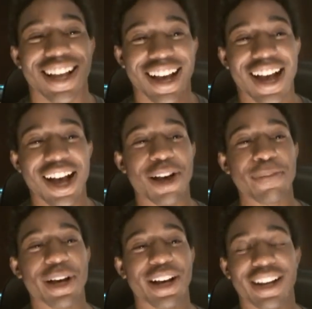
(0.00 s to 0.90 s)

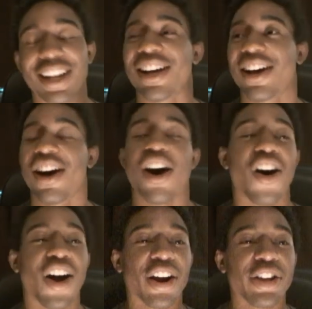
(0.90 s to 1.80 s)

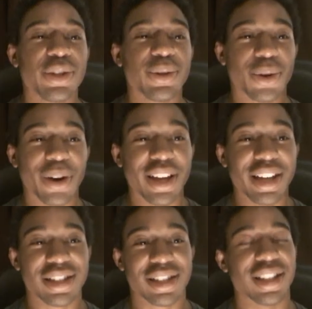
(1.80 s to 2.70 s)
Are you
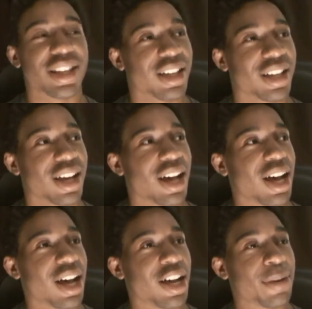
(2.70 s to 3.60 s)
going
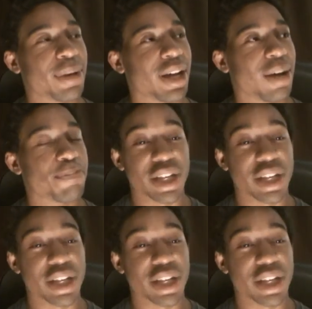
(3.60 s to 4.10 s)
to